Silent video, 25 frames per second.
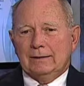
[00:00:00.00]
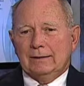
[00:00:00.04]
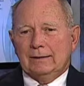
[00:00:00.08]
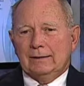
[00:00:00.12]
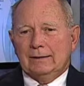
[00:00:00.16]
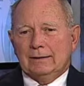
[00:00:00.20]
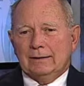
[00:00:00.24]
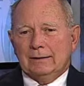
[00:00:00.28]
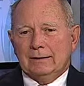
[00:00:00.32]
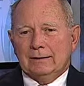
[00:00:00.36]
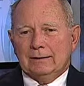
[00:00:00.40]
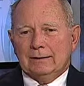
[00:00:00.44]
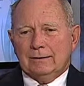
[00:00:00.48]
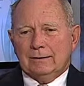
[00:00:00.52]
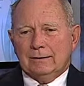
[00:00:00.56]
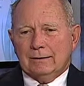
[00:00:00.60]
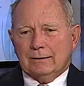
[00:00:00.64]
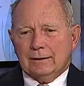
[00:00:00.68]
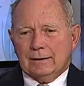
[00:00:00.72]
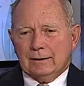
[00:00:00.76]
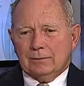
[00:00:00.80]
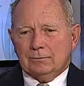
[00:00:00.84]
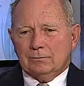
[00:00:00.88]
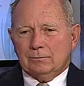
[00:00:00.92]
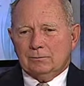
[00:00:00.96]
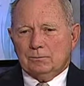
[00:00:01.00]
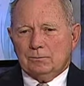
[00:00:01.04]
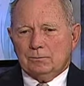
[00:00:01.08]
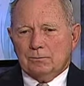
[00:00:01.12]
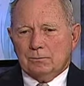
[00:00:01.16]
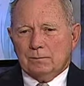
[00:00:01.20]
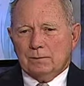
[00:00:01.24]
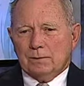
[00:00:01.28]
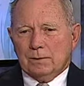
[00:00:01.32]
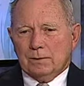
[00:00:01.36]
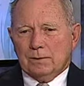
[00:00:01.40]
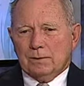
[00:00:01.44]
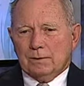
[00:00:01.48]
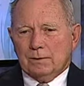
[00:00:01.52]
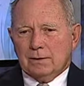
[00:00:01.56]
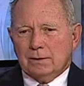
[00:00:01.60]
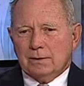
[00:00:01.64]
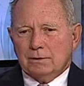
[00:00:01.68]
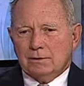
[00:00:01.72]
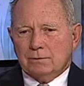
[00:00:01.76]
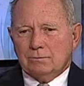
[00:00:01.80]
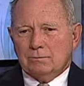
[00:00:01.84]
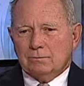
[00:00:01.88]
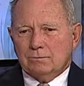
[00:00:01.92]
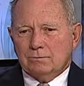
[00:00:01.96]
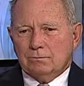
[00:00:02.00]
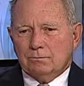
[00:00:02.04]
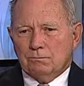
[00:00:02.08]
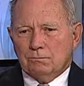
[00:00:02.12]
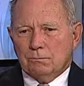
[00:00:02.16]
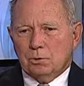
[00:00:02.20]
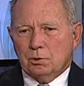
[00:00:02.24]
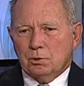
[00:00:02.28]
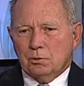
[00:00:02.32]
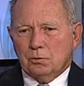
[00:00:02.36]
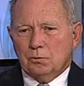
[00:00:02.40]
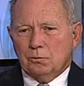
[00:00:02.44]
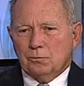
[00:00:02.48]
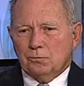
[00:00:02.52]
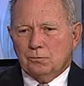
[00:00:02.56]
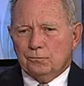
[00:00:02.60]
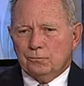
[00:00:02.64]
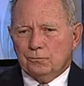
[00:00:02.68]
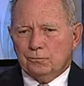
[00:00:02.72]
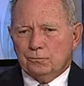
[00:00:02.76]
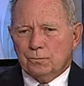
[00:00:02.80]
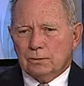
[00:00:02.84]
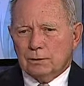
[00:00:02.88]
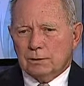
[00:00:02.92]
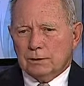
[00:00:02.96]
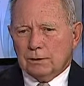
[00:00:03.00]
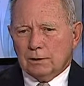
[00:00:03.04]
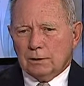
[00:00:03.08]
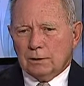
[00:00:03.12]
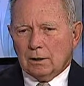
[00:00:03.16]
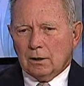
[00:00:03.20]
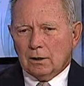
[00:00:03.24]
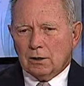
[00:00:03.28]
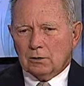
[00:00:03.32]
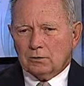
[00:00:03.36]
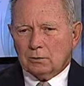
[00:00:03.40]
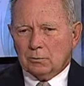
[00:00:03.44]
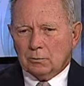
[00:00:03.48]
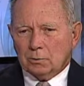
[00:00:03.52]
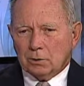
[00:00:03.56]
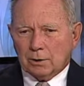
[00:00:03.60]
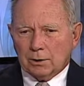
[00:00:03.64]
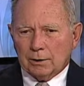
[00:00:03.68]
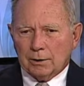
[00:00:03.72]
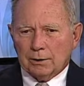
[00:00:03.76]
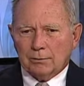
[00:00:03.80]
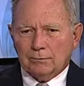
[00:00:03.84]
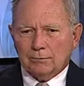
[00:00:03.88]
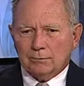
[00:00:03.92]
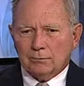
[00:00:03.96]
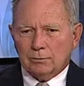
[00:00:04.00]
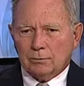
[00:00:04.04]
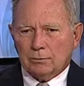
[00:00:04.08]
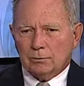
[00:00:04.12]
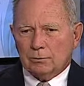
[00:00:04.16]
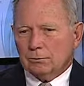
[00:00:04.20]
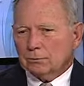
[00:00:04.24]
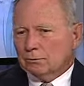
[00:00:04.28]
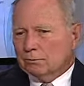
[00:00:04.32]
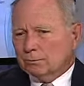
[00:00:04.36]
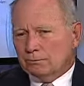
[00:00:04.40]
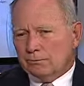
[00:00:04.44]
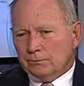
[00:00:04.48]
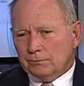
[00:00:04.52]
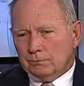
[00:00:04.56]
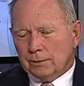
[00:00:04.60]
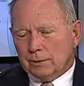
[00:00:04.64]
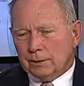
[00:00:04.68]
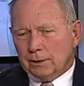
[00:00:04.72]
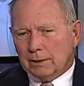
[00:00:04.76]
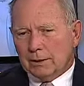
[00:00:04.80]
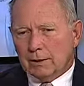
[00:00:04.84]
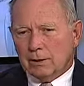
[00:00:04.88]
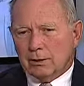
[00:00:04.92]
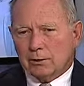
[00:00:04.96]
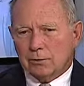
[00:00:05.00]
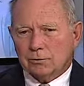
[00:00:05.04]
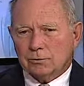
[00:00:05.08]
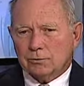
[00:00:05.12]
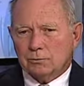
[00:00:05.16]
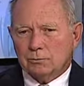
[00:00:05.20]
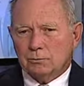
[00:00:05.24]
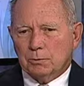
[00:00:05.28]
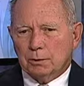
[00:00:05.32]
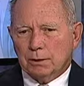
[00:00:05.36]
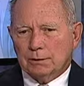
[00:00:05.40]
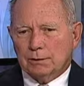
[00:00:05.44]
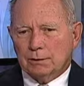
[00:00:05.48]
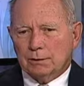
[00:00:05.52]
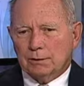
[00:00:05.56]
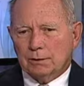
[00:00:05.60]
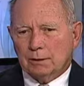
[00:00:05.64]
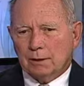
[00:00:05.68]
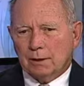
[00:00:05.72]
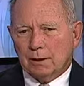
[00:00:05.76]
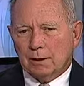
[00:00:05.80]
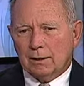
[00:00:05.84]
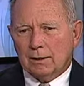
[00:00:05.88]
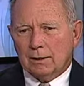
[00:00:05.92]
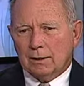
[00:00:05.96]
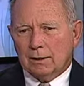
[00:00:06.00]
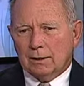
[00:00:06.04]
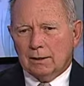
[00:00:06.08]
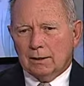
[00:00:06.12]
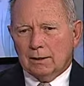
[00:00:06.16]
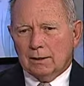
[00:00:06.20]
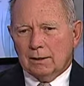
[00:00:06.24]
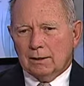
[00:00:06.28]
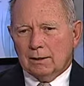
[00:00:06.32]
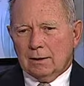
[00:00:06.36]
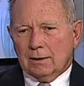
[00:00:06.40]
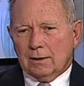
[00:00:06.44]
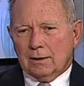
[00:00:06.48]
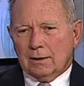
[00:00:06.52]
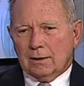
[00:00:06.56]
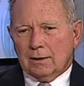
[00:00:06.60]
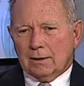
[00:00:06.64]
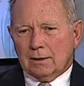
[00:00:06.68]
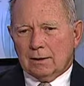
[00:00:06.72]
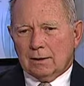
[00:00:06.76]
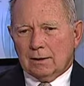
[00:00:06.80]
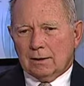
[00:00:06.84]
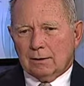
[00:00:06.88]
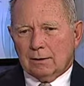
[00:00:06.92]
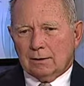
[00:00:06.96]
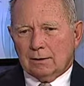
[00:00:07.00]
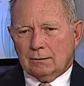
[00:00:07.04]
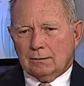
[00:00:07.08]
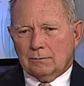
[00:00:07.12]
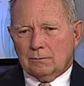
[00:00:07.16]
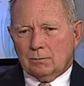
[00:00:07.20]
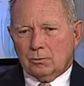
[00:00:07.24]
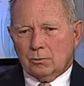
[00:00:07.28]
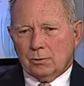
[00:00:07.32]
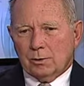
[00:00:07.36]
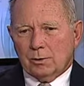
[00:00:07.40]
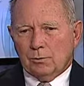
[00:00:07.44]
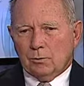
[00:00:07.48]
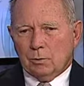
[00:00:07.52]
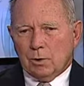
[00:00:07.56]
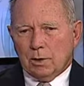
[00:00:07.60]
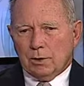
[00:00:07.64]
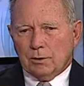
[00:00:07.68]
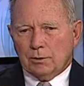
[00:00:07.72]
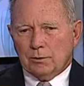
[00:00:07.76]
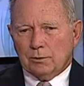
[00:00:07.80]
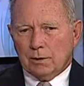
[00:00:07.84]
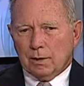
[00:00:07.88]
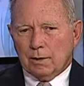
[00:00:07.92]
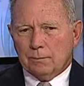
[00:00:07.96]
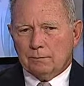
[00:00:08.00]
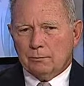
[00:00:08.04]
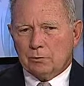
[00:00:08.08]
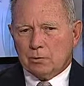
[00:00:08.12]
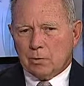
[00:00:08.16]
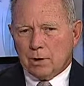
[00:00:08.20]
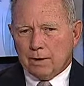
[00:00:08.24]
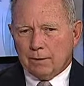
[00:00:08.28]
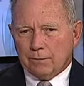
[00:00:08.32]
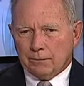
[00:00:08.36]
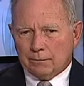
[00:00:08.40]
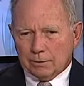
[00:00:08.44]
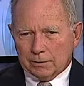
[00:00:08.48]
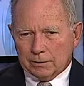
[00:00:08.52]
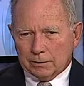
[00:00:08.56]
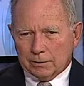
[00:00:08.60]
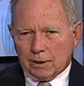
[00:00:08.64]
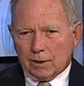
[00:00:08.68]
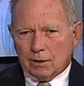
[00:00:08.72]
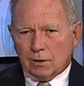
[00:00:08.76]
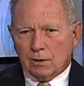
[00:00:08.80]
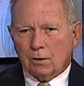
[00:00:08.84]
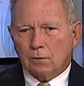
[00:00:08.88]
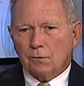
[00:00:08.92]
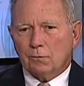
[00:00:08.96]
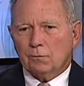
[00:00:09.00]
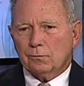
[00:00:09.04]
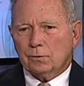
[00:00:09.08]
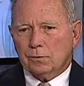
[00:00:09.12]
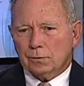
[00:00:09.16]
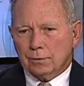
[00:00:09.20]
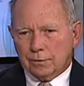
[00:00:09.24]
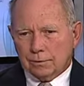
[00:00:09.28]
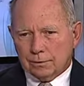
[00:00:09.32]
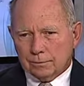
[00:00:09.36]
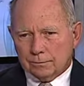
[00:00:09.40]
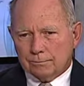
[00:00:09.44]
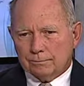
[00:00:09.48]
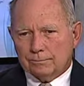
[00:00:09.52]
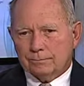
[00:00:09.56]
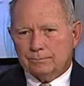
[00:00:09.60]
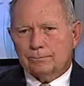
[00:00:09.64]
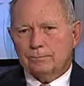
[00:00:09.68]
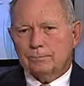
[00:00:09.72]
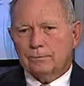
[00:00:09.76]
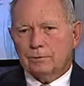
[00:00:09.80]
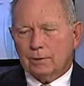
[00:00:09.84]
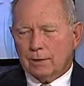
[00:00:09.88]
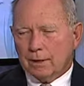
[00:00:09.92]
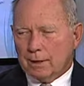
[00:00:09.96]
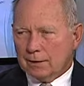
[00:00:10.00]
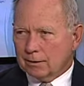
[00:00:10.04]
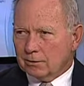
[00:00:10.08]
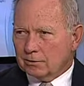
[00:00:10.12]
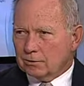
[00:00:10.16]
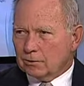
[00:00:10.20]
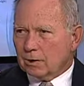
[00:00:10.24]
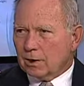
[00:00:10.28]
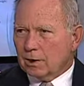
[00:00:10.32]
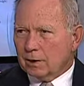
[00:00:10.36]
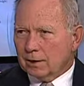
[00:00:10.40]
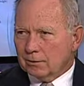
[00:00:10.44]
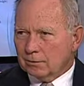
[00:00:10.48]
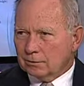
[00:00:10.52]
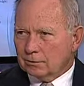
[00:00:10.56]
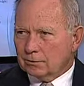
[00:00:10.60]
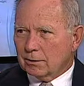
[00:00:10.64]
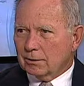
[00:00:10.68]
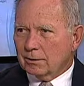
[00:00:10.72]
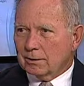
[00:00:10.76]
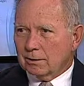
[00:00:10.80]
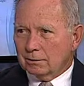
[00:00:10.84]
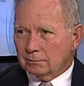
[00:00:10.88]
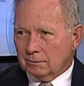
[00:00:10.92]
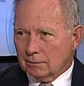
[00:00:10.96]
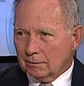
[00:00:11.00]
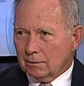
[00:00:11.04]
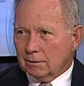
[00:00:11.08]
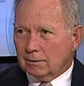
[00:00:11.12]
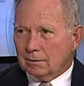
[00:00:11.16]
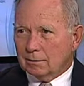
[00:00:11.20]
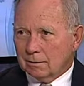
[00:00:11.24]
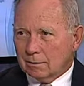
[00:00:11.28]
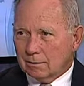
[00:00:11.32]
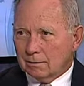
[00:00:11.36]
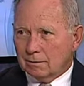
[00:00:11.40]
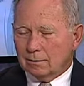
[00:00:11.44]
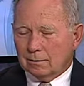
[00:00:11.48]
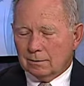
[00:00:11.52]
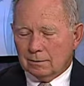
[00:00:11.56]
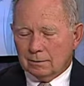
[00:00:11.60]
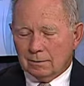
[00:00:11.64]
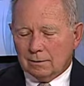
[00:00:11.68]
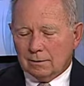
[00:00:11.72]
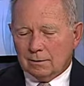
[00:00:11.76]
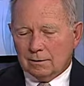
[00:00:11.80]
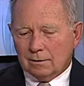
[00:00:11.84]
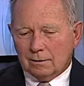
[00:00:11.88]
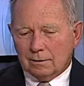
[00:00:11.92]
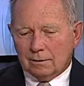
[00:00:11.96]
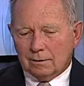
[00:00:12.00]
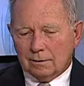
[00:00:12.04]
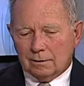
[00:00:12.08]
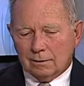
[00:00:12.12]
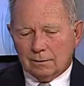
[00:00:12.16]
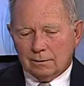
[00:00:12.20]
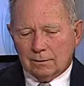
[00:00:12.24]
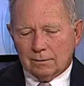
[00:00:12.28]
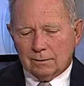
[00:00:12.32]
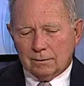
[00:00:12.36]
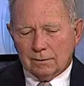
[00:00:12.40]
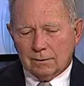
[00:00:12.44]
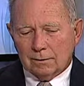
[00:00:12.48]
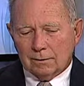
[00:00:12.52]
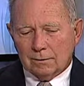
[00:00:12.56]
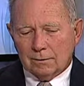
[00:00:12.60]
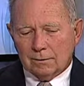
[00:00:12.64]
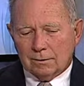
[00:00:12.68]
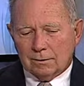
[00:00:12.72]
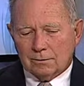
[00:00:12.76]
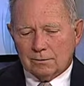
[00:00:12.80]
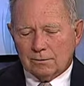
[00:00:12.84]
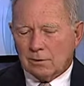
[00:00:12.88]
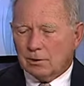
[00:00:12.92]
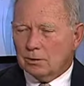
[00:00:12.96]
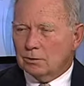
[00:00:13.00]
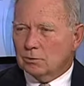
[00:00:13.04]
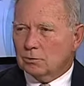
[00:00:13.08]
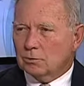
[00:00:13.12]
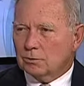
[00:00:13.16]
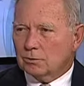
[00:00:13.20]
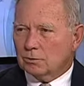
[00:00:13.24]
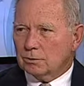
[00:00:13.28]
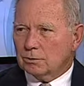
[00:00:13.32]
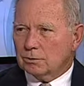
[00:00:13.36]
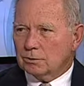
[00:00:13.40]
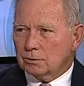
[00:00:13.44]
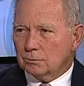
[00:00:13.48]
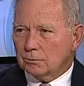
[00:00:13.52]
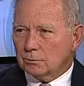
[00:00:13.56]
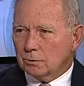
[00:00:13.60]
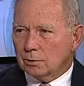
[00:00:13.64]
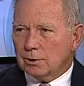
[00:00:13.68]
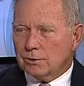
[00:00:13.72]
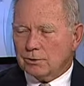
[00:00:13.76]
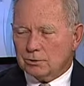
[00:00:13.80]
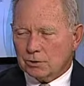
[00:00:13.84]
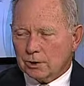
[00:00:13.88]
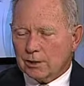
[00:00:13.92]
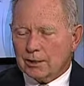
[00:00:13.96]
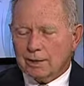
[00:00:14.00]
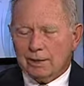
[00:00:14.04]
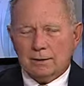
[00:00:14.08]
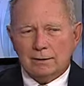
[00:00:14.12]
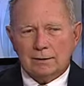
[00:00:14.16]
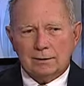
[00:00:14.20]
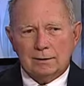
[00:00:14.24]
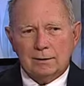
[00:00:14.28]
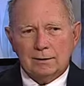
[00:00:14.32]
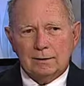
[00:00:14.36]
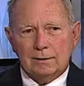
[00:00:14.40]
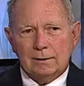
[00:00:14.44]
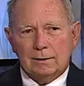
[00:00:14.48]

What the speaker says: and didn't move ultimately for many years, but we wound up traveling all over the United States and as he was reassigned.